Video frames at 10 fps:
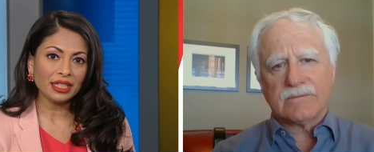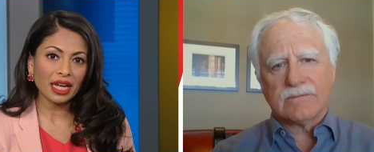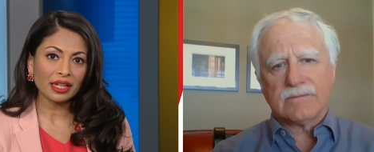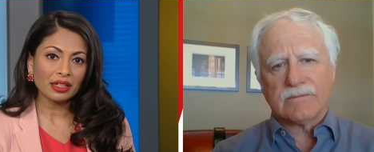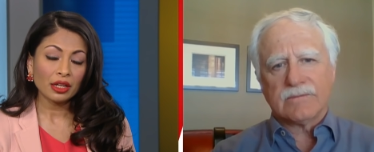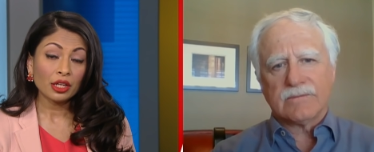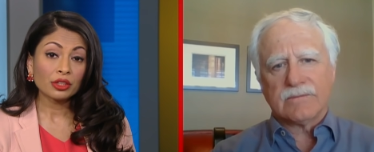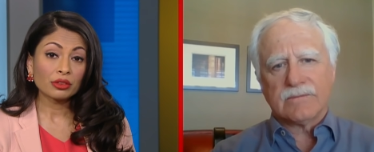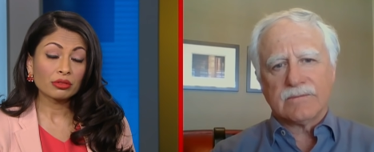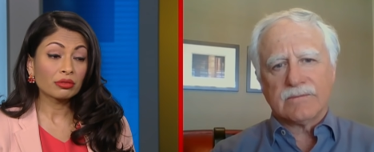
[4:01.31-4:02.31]
Speaker 1: yet
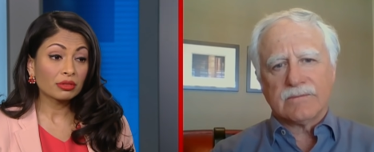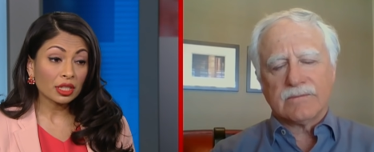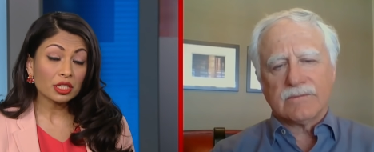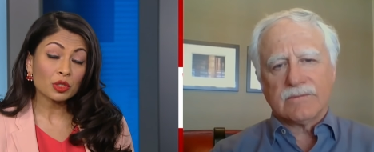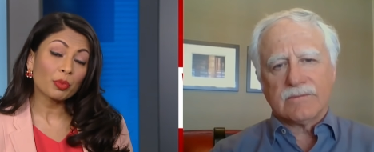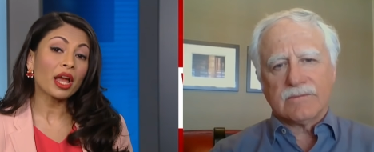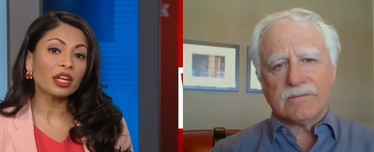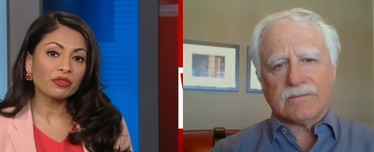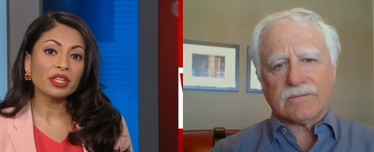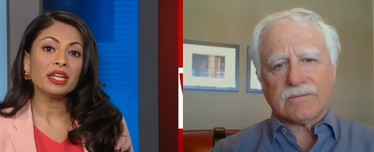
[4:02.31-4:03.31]
the
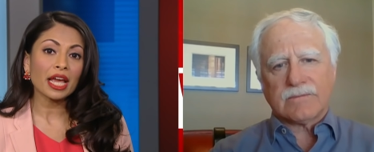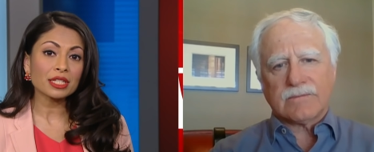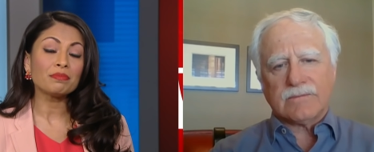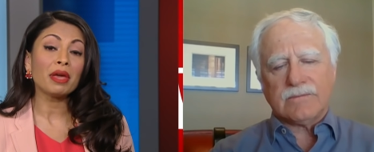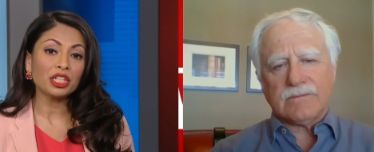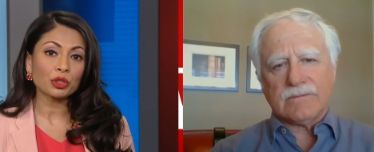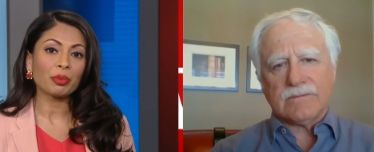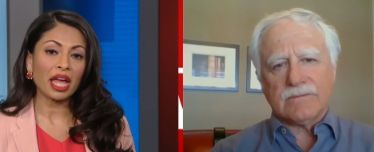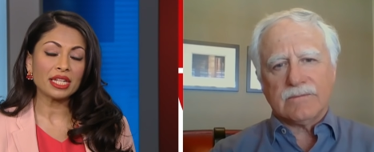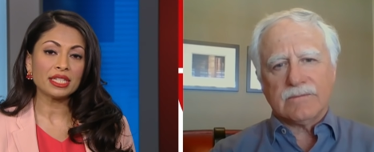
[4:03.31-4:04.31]
spread of the next major
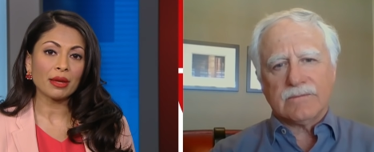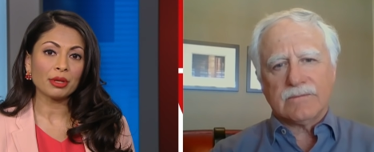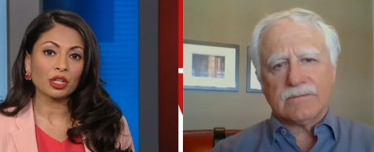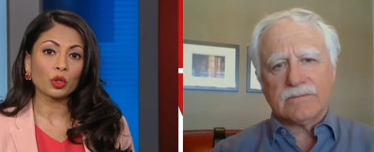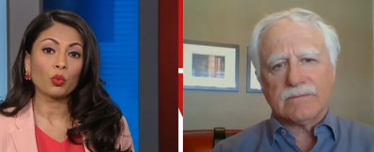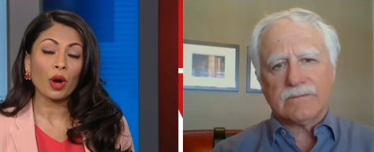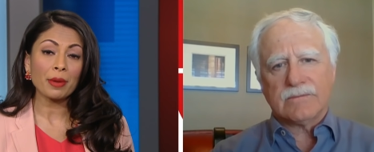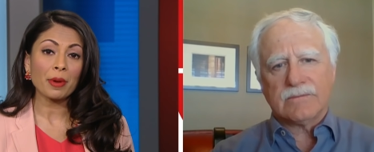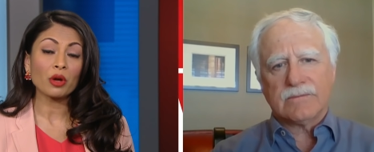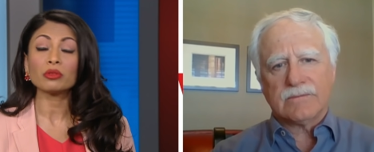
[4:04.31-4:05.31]
pandemic could
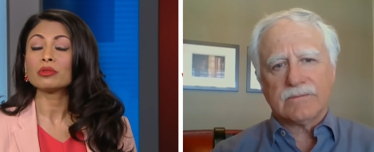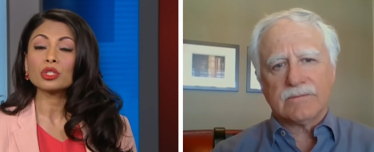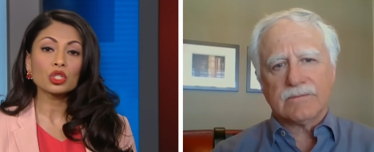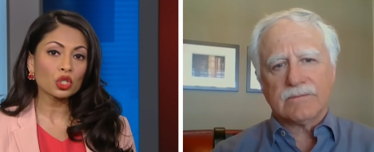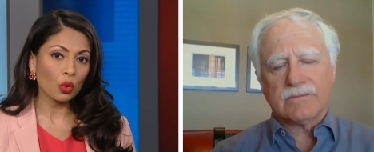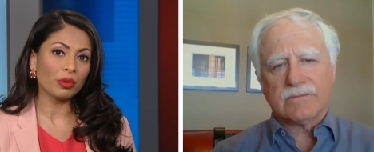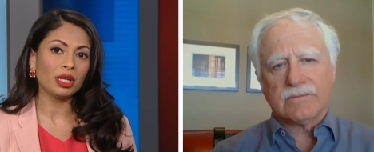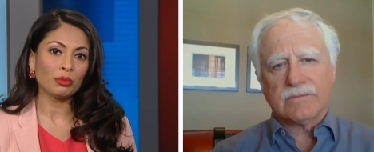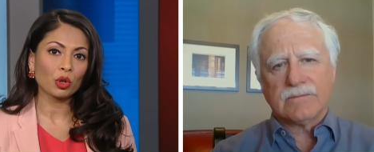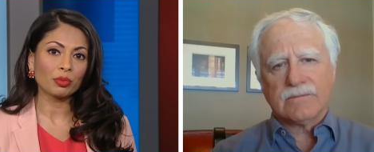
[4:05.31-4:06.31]
wipe out so
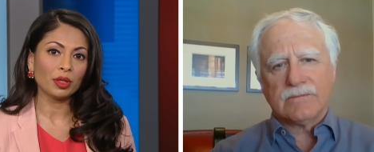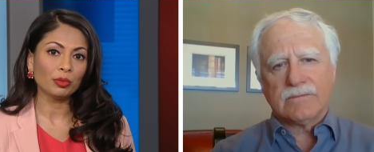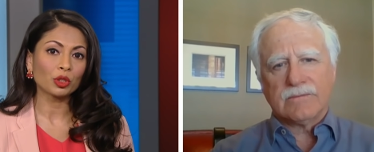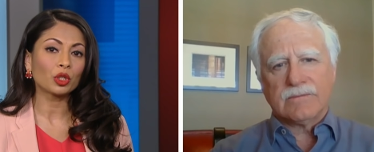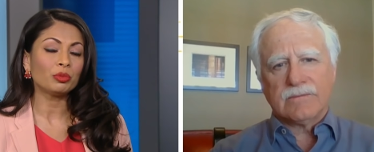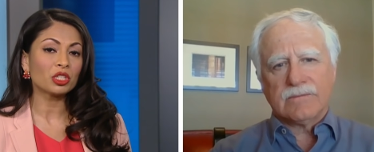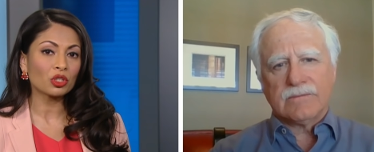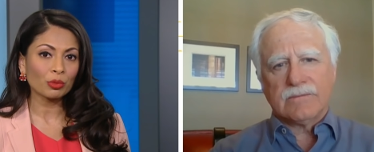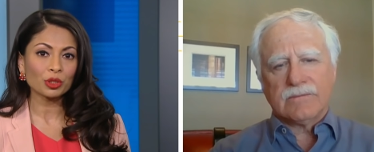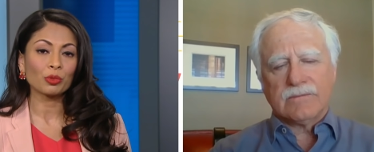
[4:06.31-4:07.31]
many more people, could be
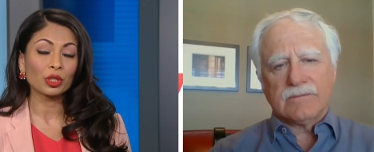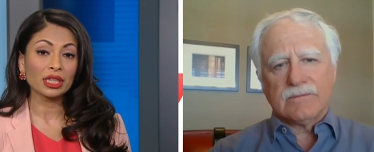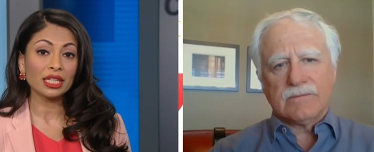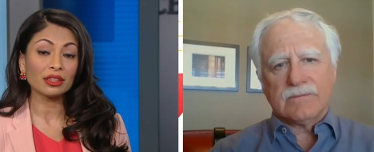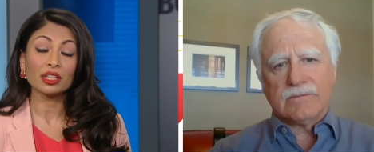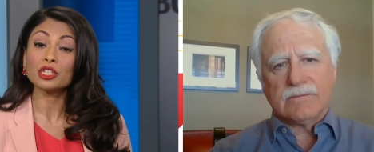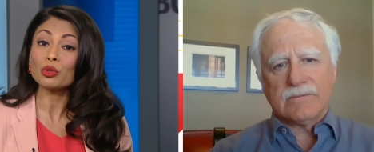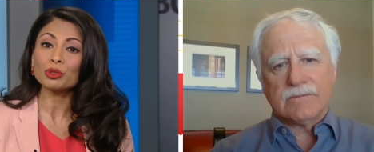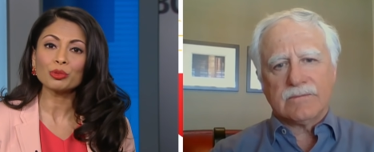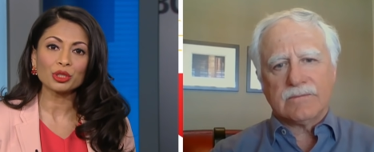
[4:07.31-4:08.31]
so much more lethal and
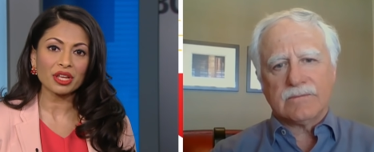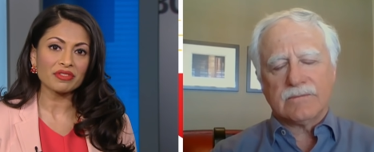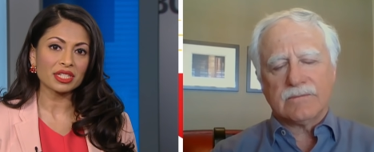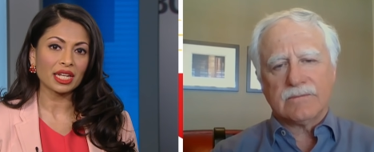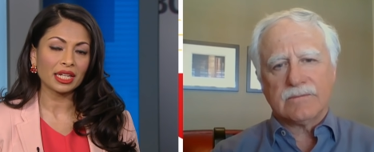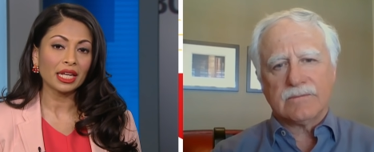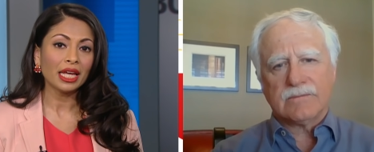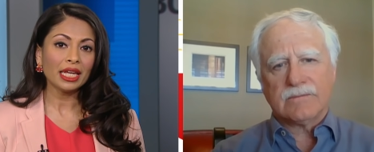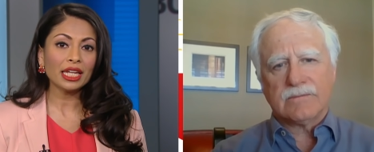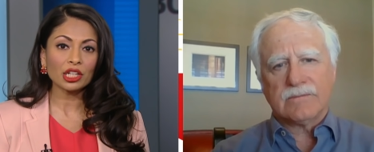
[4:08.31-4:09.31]
so much more devastating
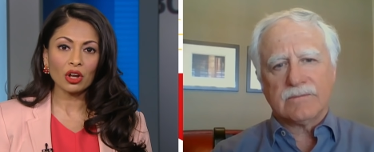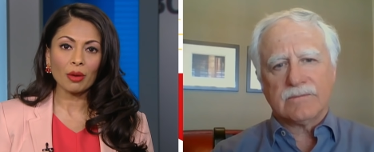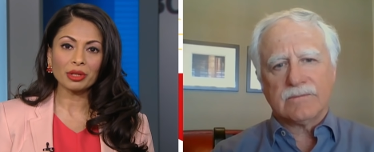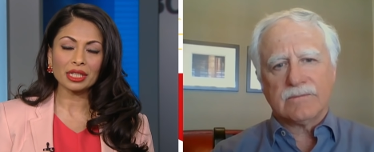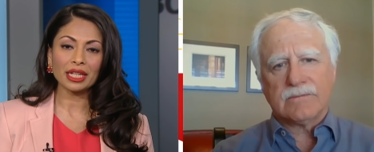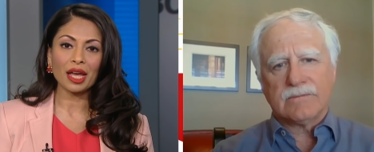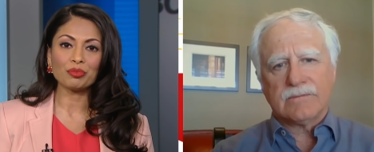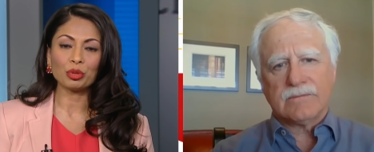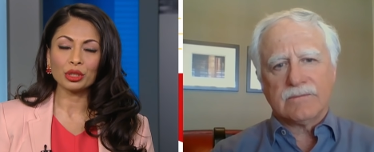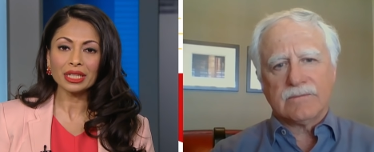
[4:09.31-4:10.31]
economically
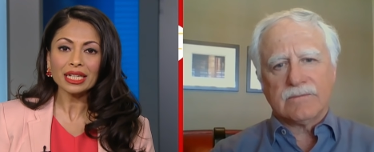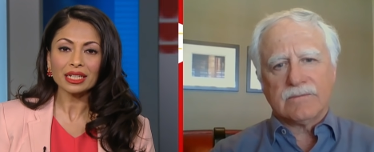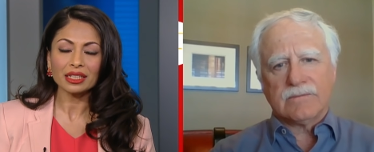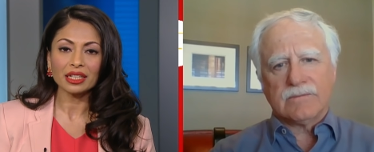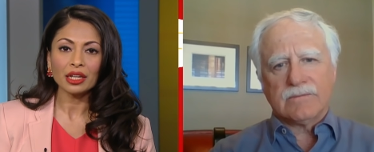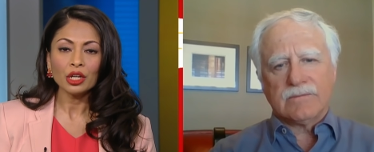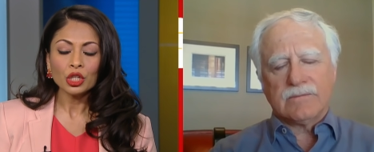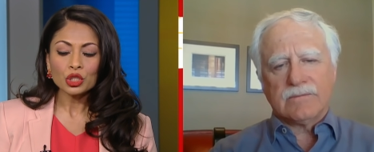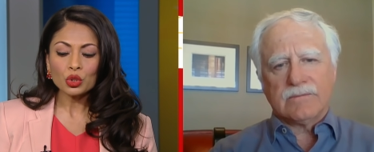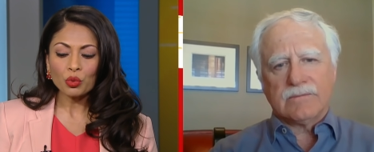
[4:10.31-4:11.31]
and politically.
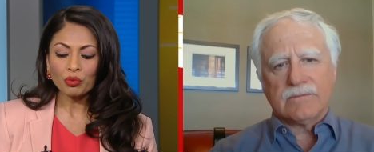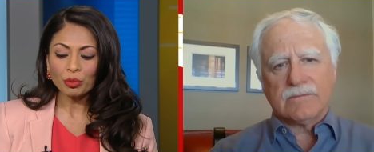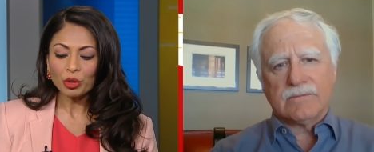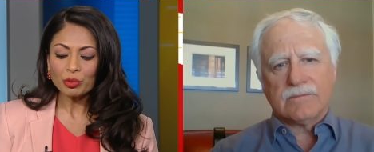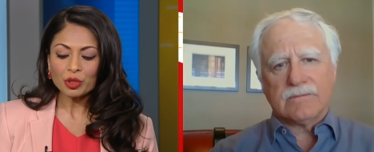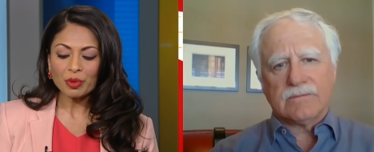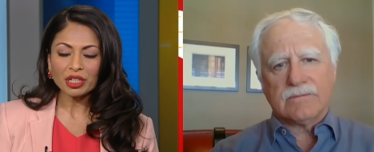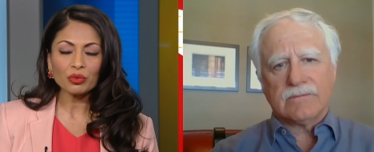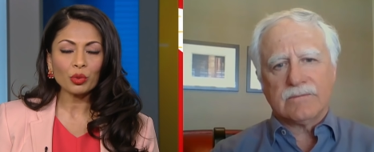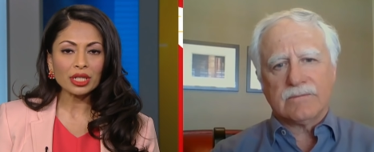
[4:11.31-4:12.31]
So from your
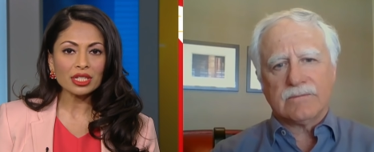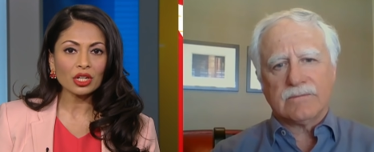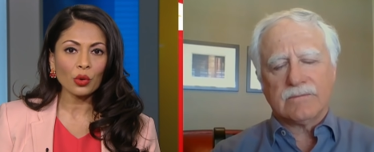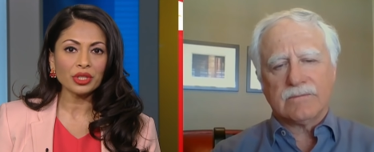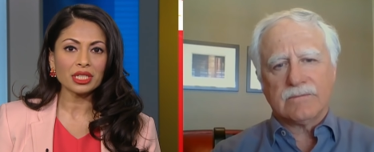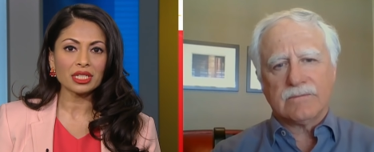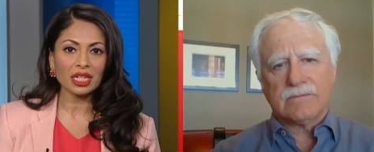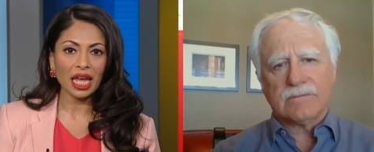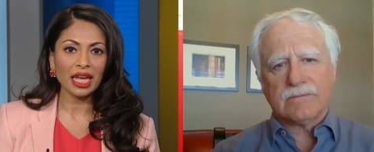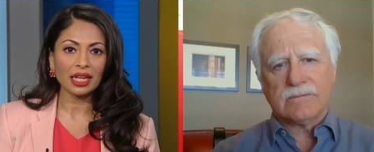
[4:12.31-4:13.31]
perspective, what is it going to
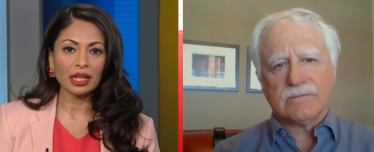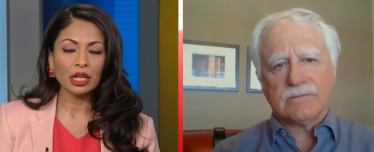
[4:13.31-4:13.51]
take